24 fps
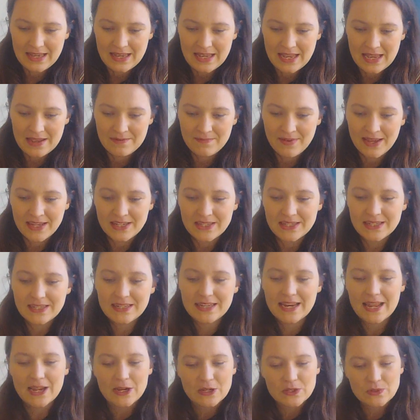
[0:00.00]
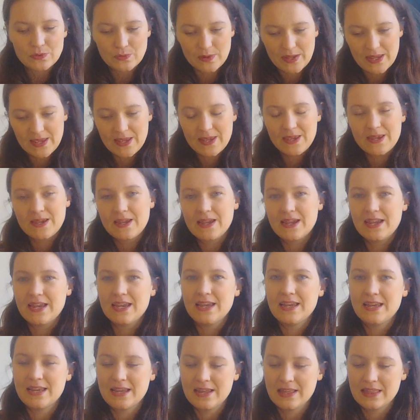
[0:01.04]
Imagine next week
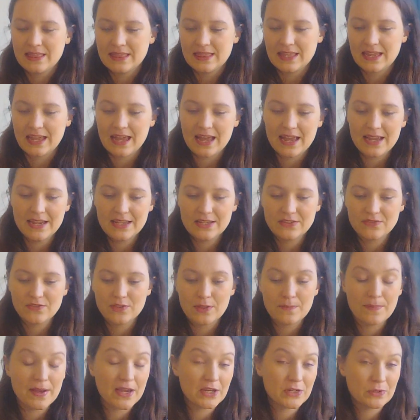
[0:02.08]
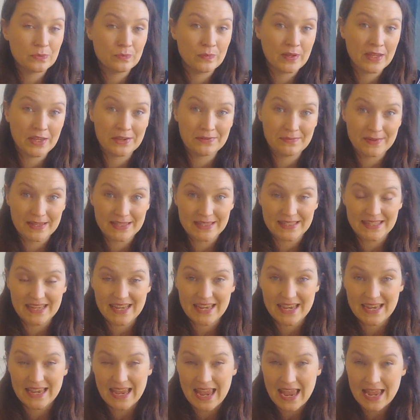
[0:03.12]
the guys from the Passion Week
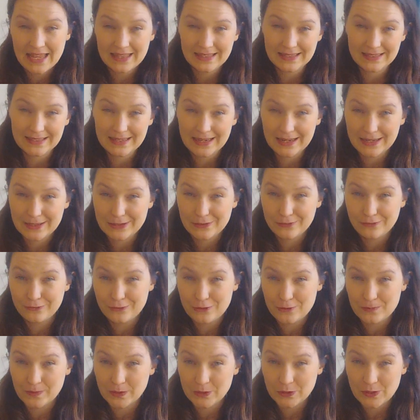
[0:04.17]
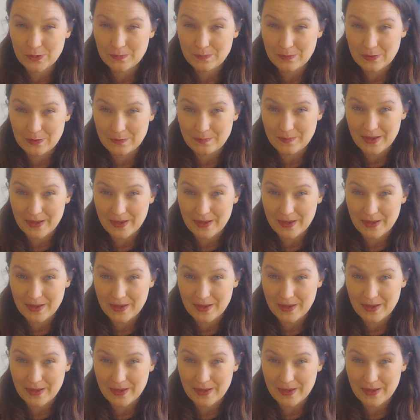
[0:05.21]
committee decide to form a tribute